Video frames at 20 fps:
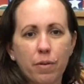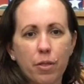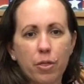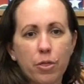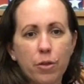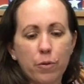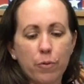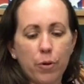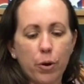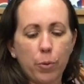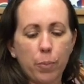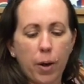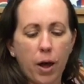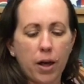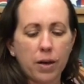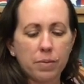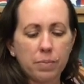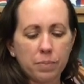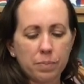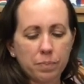The Robot.
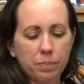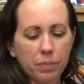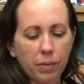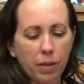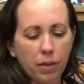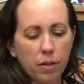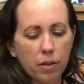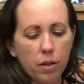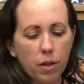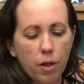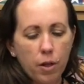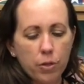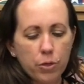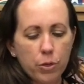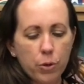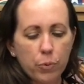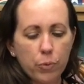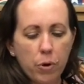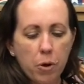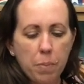The
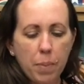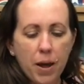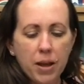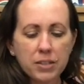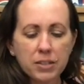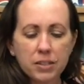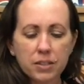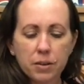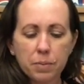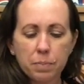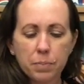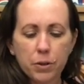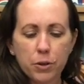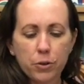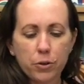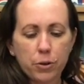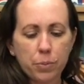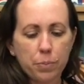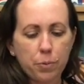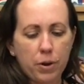robot's
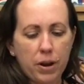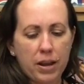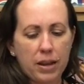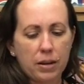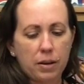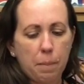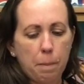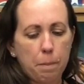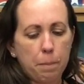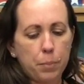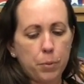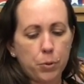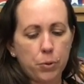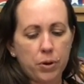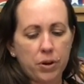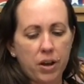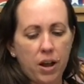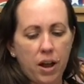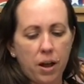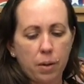computer brain booted
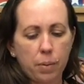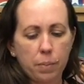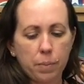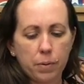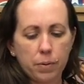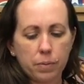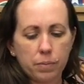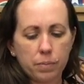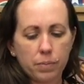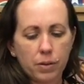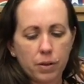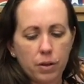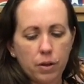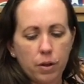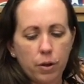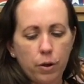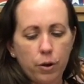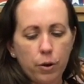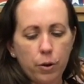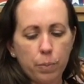up.
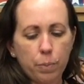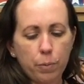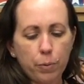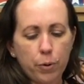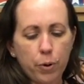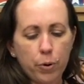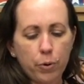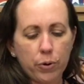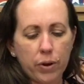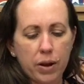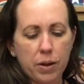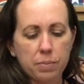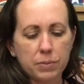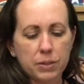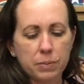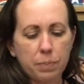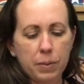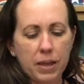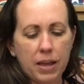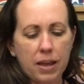Her programs
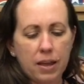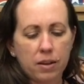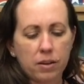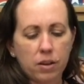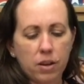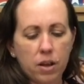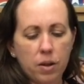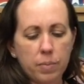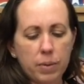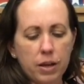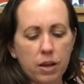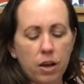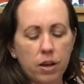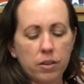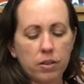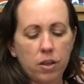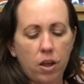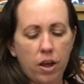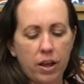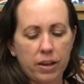began coming
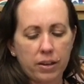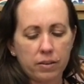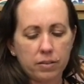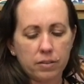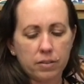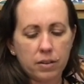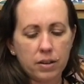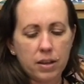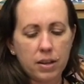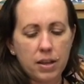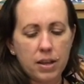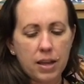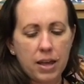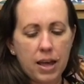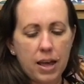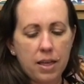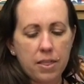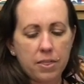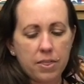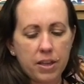online,
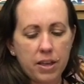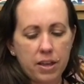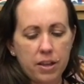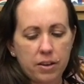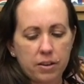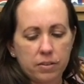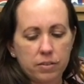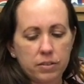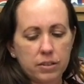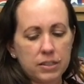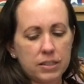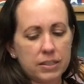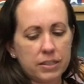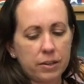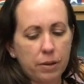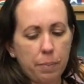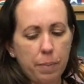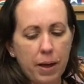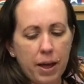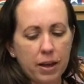and then, still
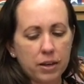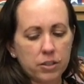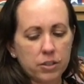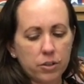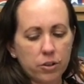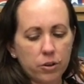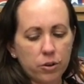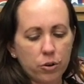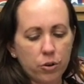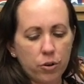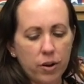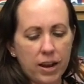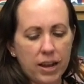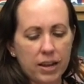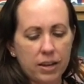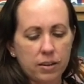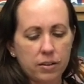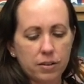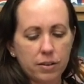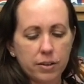packed in her crate,
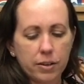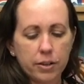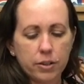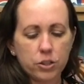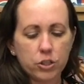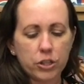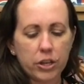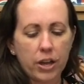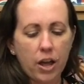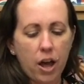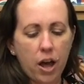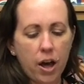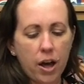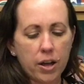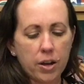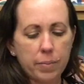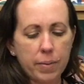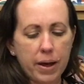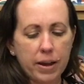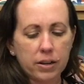she
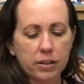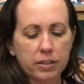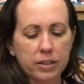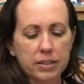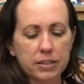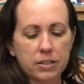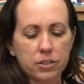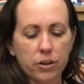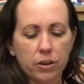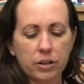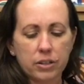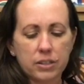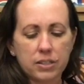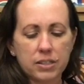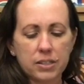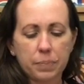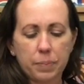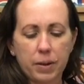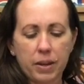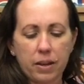automatically started to
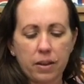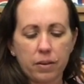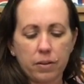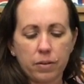speak.